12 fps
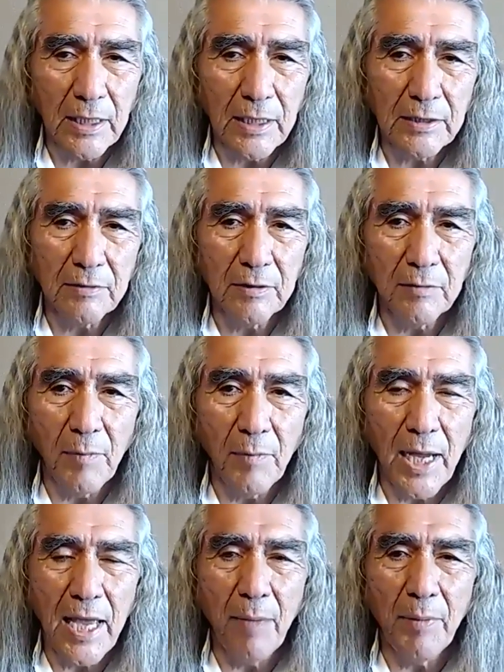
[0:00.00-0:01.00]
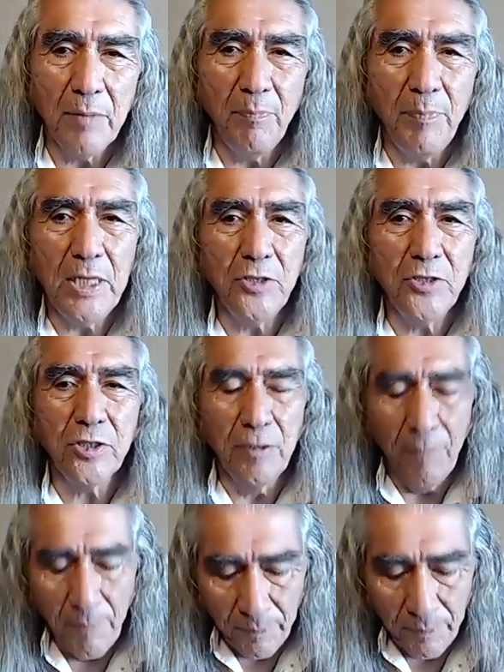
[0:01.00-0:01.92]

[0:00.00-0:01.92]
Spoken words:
like the Miami Beach